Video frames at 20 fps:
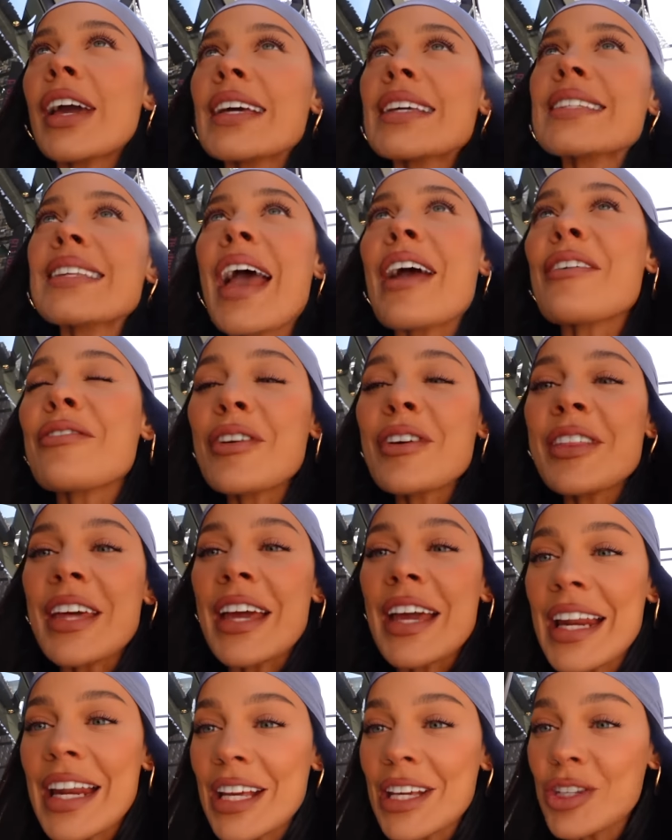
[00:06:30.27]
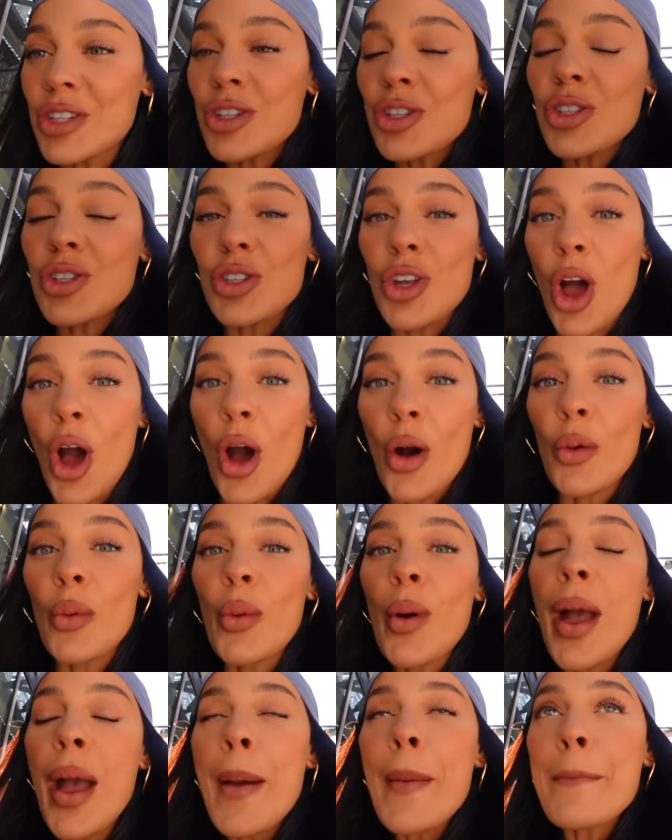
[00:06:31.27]
is everything is so
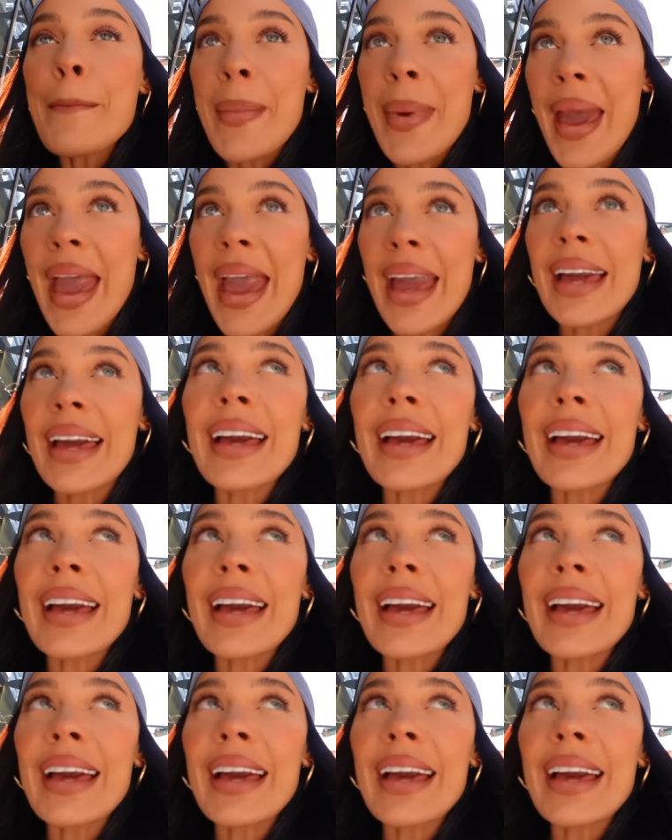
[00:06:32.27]
big.